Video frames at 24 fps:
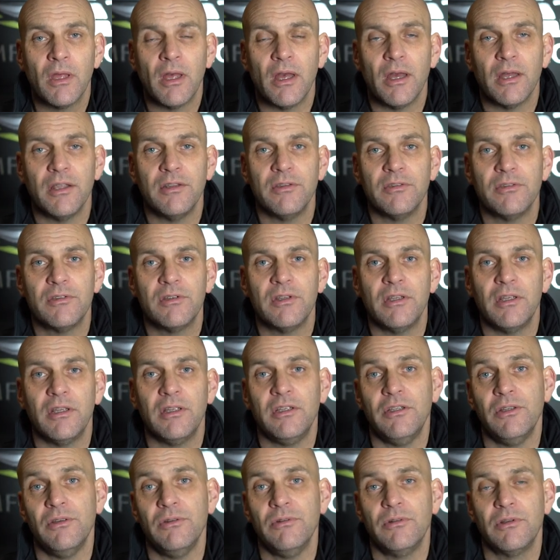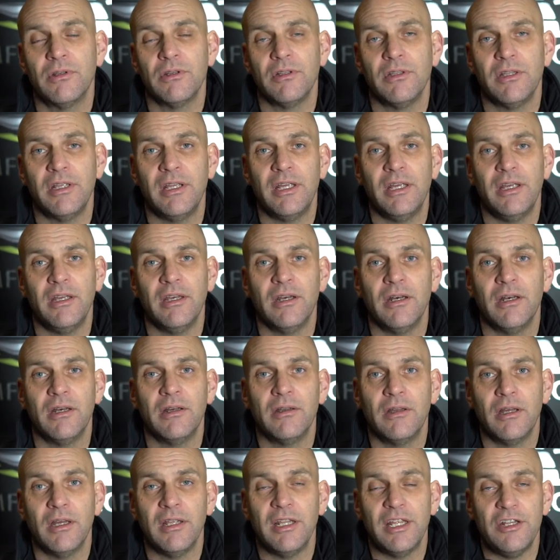and you can
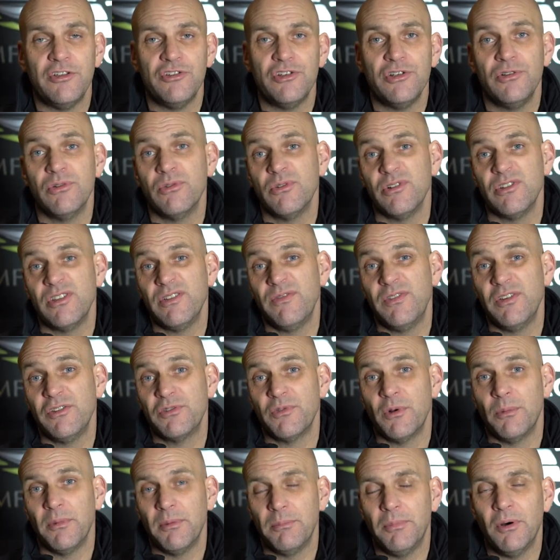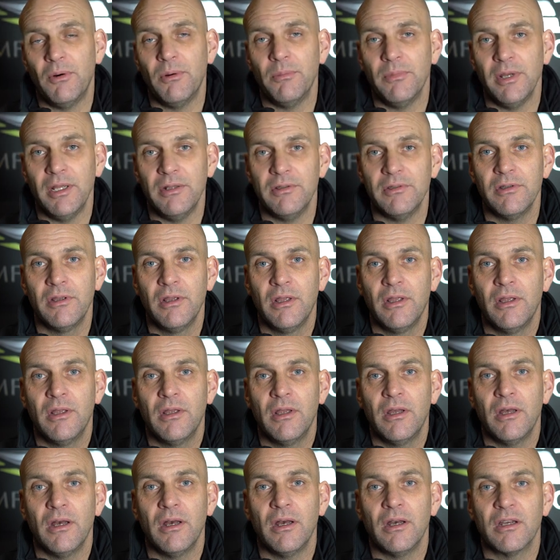hear an engine noise if it's from the bottom end
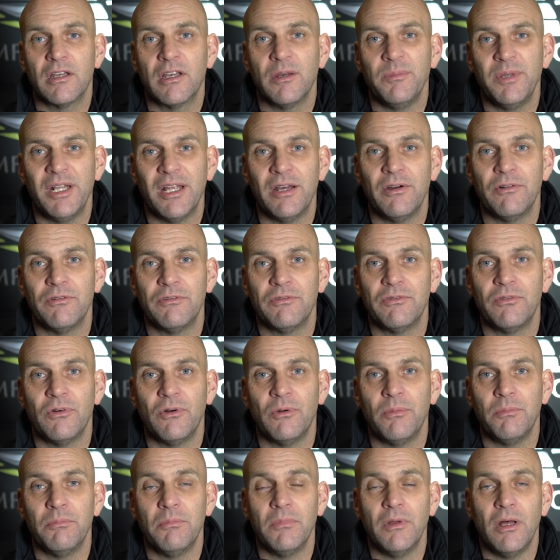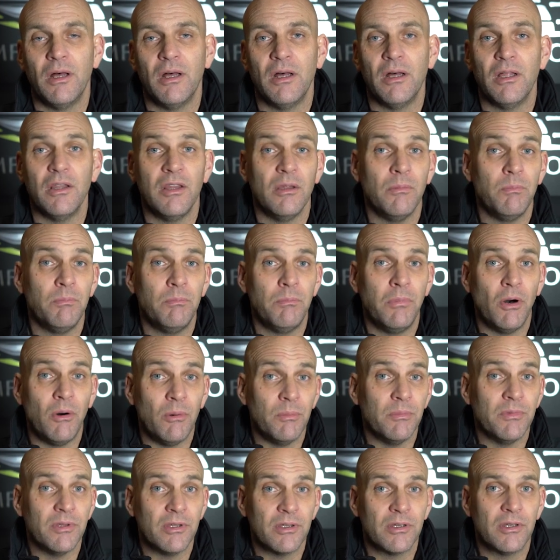uh, coming out from uh, the
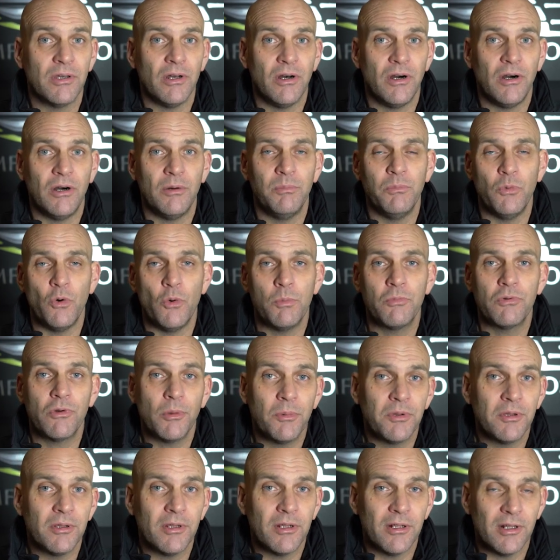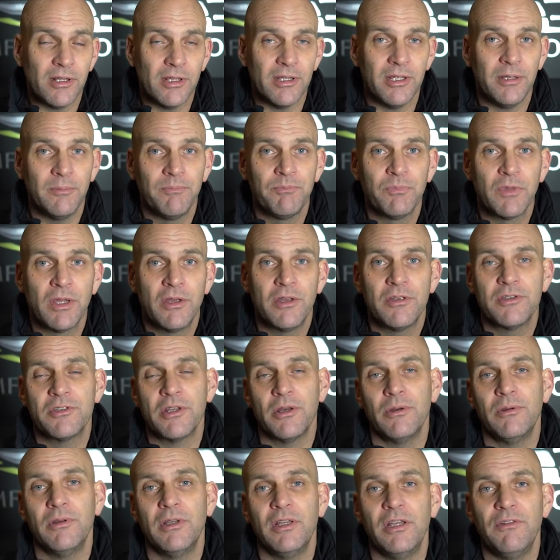bottom of the car more prominently.
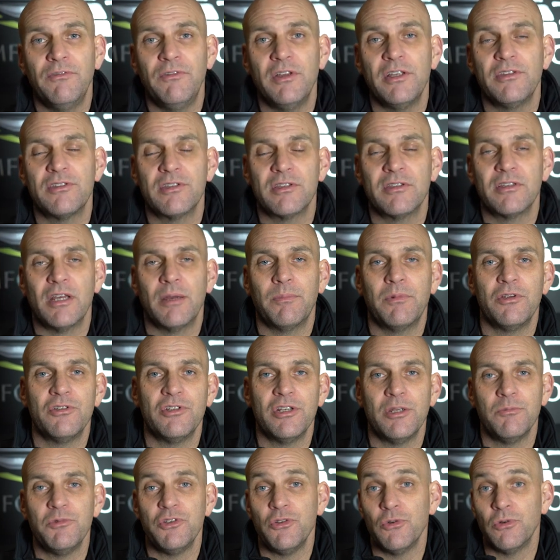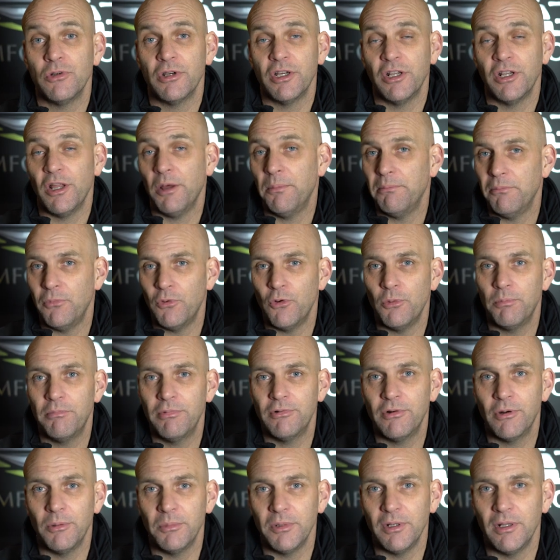So if it's tappet shims you're going to more
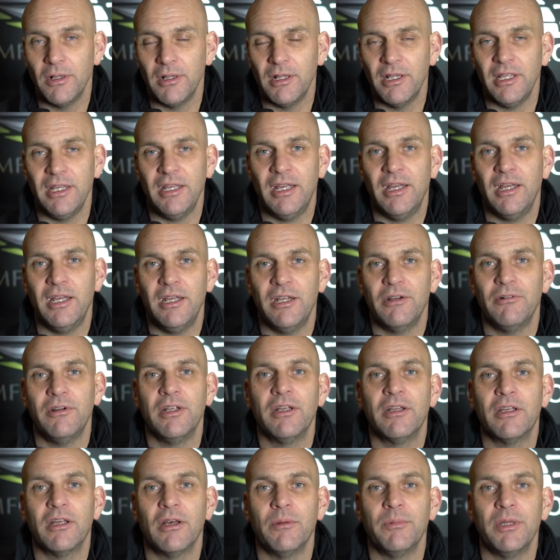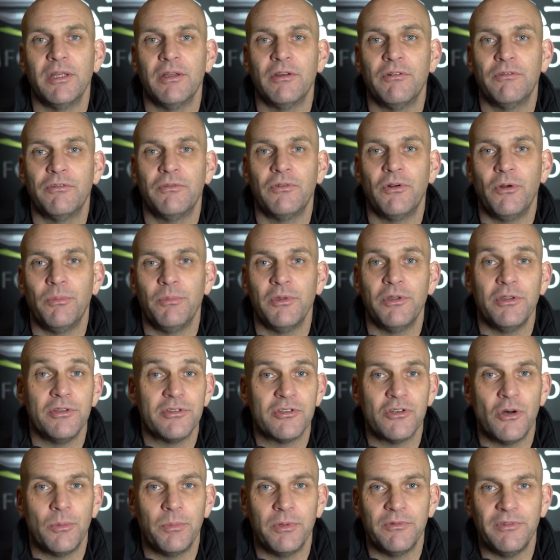prominently hear it coming from the
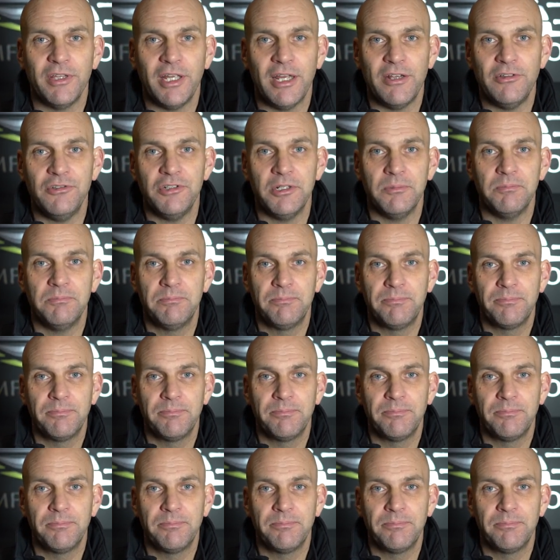top of the engine